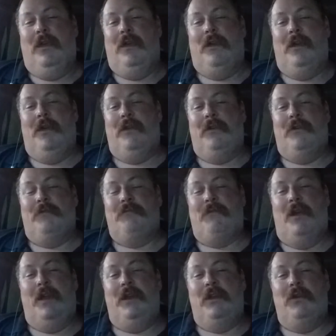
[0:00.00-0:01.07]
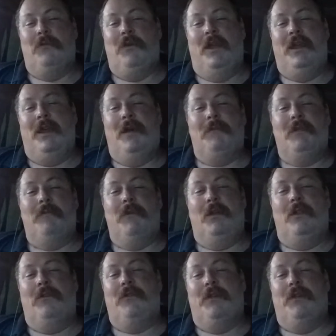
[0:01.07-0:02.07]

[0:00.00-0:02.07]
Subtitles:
you're waking up in the middle